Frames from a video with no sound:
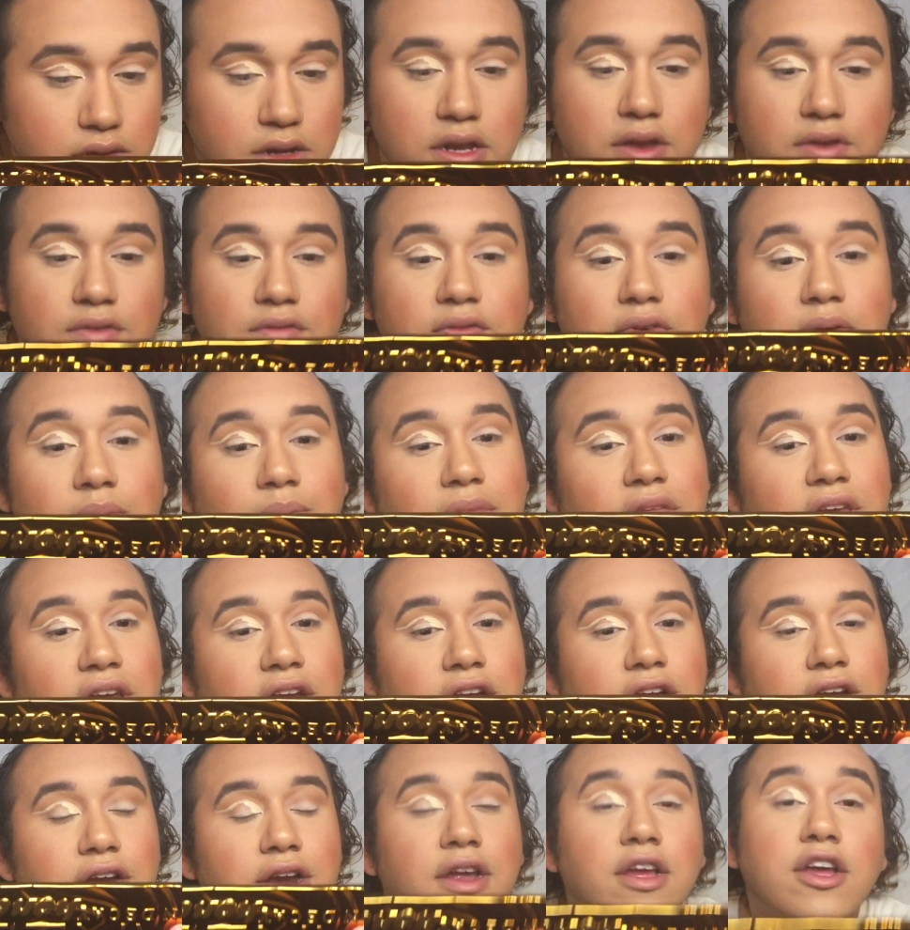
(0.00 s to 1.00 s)
And from
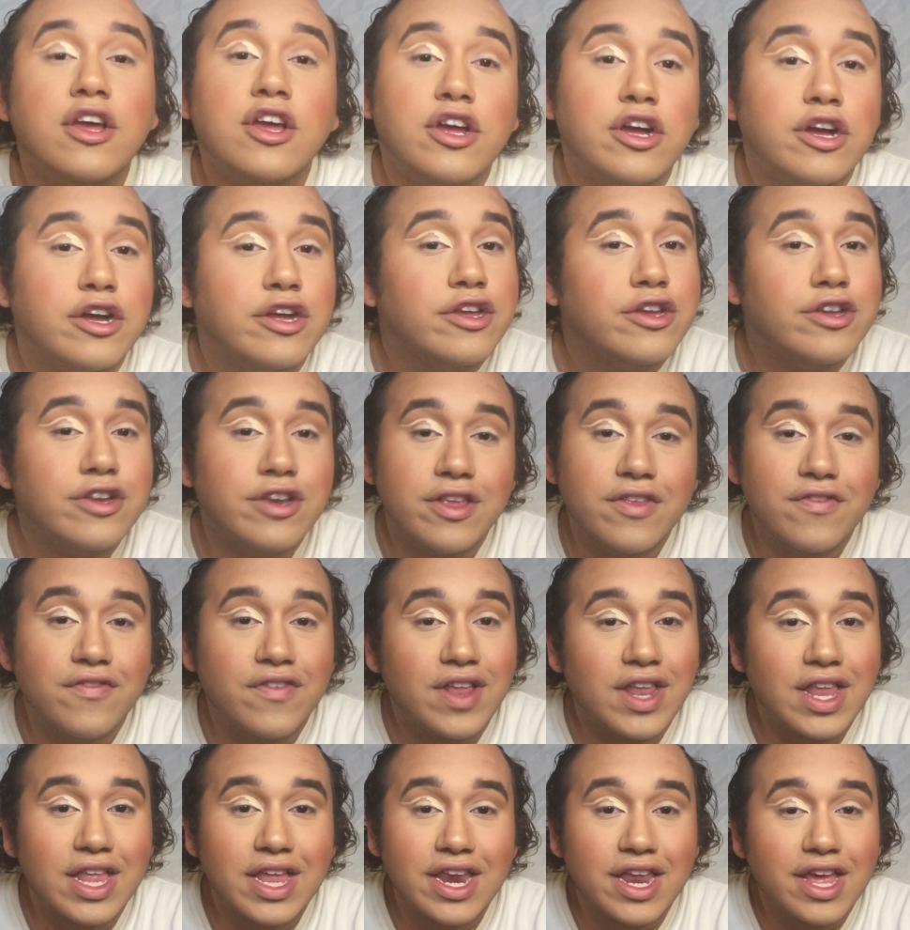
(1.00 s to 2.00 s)
there, you just
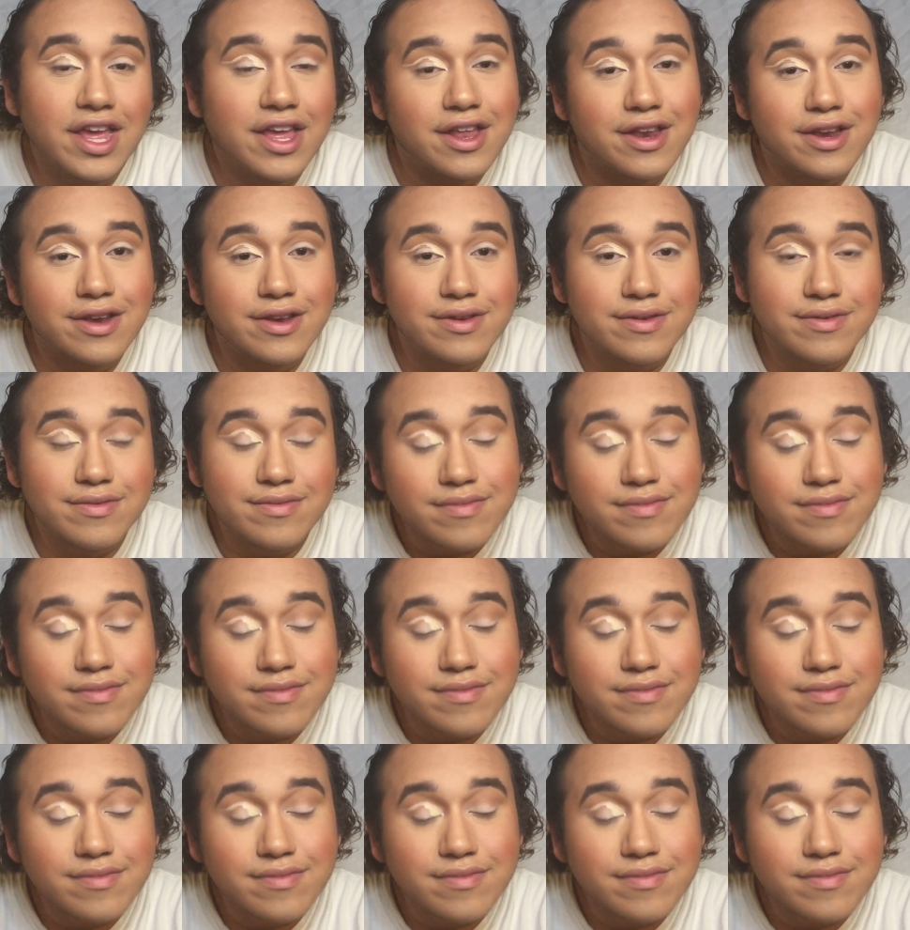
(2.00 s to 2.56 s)
fill it in.